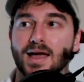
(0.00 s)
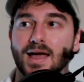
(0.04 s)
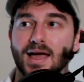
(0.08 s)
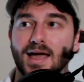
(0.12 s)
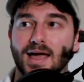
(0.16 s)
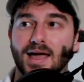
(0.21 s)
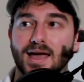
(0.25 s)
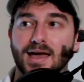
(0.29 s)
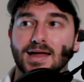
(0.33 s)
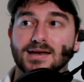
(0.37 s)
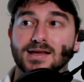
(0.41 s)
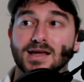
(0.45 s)

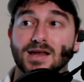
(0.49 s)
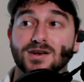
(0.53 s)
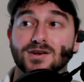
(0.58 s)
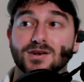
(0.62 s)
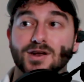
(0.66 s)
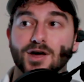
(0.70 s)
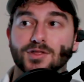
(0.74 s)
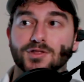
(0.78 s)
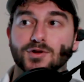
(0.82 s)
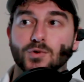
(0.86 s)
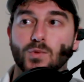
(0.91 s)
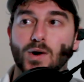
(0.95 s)
And
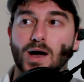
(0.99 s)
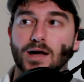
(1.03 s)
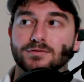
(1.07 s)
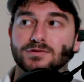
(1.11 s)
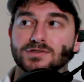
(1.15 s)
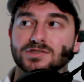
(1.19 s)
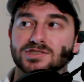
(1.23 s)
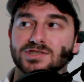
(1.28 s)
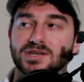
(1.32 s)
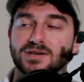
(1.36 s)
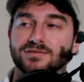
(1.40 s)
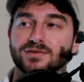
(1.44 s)
another wide
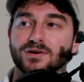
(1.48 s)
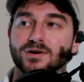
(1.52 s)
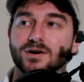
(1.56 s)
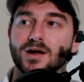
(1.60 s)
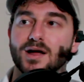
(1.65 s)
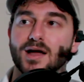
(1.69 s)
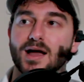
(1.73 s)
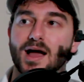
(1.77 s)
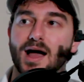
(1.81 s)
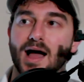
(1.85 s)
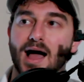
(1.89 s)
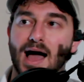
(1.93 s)
receiver
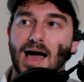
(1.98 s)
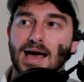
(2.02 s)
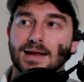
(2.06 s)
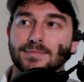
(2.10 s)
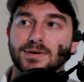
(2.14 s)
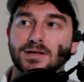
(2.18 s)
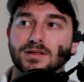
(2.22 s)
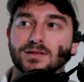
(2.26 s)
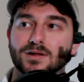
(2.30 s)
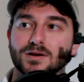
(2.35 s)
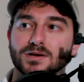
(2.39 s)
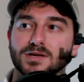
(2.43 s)
I'd
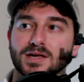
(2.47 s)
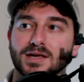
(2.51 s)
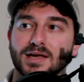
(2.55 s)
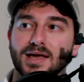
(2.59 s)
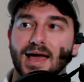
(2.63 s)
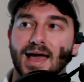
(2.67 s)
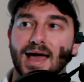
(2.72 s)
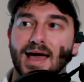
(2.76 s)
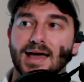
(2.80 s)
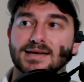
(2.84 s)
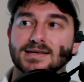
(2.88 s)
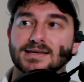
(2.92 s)
be
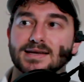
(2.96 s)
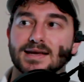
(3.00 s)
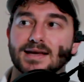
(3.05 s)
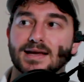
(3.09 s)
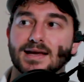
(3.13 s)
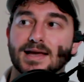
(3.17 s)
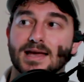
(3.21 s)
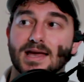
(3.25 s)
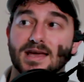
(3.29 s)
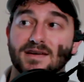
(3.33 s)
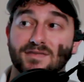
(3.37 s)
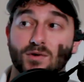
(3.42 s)
looking at
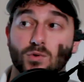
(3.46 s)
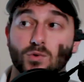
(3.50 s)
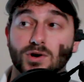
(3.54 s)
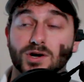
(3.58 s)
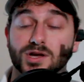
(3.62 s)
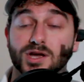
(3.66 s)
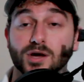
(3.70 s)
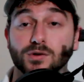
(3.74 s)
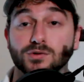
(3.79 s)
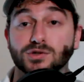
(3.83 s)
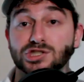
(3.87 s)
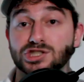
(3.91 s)
if I want
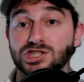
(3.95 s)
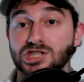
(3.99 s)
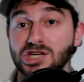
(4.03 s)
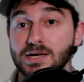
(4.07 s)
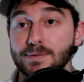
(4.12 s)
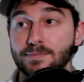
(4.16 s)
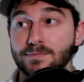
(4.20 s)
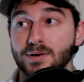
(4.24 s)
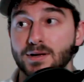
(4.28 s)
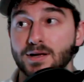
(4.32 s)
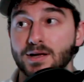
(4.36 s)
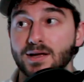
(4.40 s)
to go
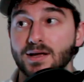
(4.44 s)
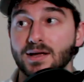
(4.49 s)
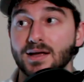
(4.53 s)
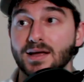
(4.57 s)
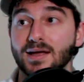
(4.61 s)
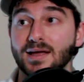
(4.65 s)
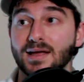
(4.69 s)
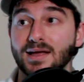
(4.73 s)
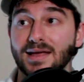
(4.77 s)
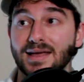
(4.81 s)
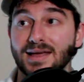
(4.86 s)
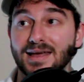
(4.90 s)
cheap
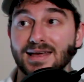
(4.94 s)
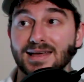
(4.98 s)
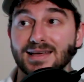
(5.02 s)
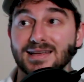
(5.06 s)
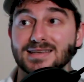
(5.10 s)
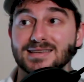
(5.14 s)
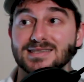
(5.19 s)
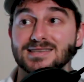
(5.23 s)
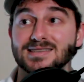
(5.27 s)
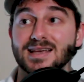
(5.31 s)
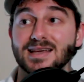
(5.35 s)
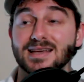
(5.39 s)

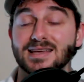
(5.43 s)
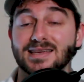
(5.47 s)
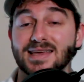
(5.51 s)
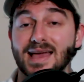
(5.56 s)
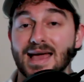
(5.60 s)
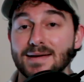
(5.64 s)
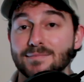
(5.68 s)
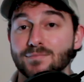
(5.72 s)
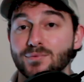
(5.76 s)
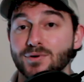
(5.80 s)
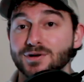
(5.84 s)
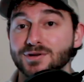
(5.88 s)
is
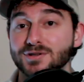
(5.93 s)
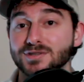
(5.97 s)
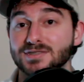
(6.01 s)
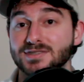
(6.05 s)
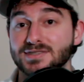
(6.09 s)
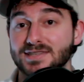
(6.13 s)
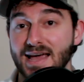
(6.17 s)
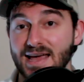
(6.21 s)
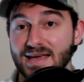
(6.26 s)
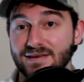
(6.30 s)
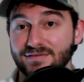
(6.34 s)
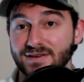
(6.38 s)
Gabriel
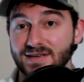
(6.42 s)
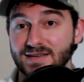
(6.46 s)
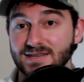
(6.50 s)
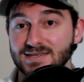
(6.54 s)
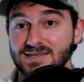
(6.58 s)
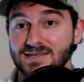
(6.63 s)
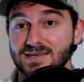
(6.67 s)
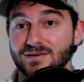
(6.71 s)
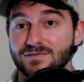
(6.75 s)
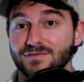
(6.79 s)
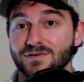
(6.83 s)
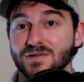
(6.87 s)

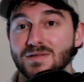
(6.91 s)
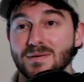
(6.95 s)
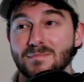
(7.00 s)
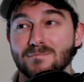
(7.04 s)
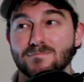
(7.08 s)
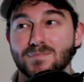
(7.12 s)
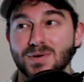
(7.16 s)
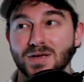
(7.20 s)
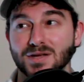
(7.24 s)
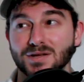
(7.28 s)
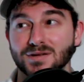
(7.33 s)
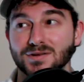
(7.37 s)
Davis for the
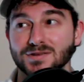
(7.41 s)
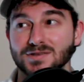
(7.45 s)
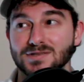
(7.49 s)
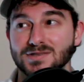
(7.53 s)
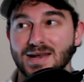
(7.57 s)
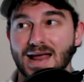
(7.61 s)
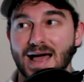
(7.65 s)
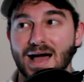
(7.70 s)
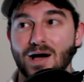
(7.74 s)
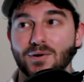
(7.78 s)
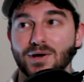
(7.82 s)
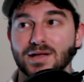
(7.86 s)
Bills.
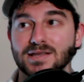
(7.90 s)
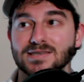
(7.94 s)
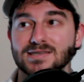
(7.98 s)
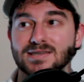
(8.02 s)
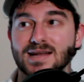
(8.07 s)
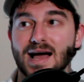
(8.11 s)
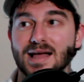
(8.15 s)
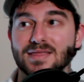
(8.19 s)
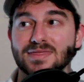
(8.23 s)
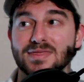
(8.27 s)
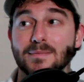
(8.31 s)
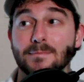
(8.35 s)
Now, it's
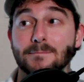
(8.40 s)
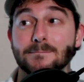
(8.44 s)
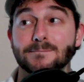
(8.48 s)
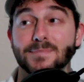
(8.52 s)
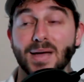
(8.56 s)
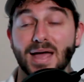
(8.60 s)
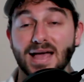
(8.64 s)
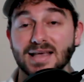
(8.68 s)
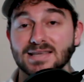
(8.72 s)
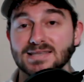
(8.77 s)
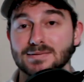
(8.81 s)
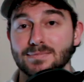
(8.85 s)
not the
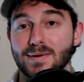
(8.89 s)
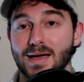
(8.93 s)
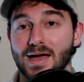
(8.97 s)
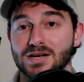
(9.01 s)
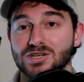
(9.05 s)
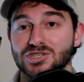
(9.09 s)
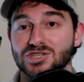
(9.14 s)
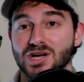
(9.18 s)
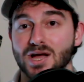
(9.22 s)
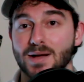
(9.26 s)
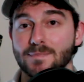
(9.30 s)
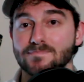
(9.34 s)
best
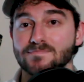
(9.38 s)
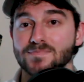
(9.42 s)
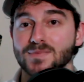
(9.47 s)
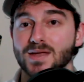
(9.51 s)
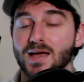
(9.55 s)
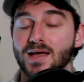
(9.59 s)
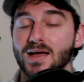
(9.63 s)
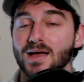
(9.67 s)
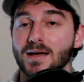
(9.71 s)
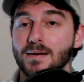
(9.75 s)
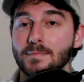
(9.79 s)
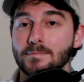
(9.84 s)
matchup,
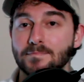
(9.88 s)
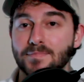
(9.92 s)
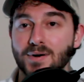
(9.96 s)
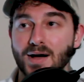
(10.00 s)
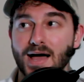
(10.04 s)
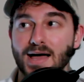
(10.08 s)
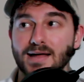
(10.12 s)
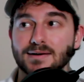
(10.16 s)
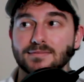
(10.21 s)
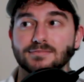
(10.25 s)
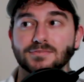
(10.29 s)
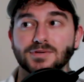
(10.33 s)

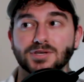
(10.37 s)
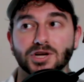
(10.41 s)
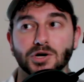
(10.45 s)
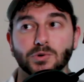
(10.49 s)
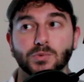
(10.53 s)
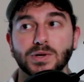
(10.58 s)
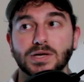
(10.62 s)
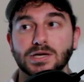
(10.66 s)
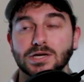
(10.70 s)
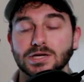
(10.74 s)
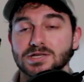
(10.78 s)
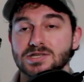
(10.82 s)
but
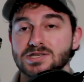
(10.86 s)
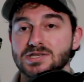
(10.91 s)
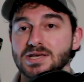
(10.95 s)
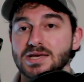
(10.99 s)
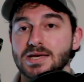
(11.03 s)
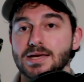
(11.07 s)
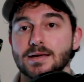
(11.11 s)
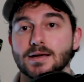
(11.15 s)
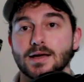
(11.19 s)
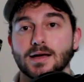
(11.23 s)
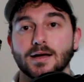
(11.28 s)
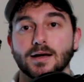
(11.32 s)
we could
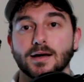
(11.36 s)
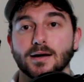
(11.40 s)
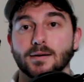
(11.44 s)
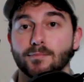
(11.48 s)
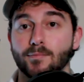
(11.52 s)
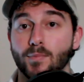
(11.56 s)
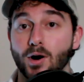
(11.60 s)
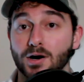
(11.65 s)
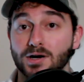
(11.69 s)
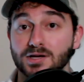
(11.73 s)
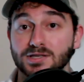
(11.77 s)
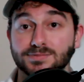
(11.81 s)
see
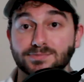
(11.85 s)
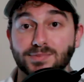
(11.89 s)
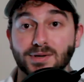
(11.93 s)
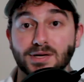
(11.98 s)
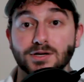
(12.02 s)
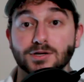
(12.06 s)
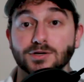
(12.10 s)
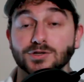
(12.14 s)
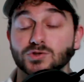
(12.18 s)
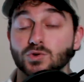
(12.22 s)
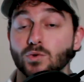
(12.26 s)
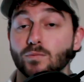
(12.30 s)
Marcus
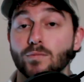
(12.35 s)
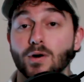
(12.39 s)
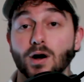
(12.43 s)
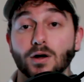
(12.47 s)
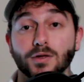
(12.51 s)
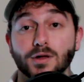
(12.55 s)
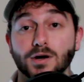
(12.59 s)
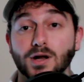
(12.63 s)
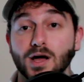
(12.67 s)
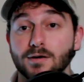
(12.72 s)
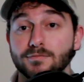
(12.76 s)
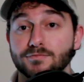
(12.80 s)
Peters or
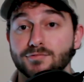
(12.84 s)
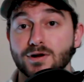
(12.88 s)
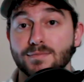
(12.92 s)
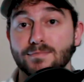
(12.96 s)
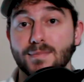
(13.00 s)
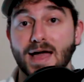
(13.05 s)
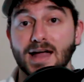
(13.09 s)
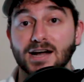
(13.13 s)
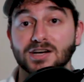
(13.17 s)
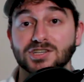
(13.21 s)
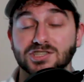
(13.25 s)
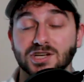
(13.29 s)
Marlon Humphrey
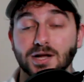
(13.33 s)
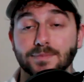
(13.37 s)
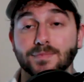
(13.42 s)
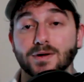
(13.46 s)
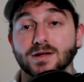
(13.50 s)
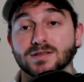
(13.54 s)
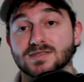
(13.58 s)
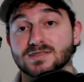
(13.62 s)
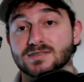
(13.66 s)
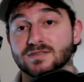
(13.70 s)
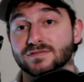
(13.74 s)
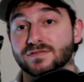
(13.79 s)
matched up
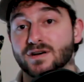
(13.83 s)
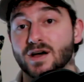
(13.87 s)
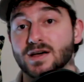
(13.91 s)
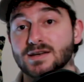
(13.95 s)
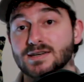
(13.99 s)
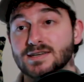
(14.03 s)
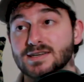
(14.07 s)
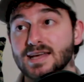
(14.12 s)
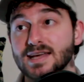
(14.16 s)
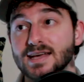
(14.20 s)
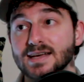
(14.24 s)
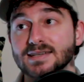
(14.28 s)
on
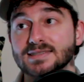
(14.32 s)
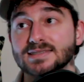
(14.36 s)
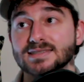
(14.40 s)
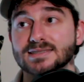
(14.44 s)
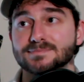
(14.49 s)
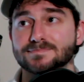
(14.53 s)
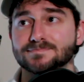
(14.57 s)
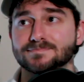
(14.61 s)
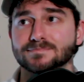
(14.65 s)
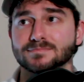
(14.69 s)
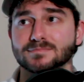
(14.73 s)
Stephon Diggs.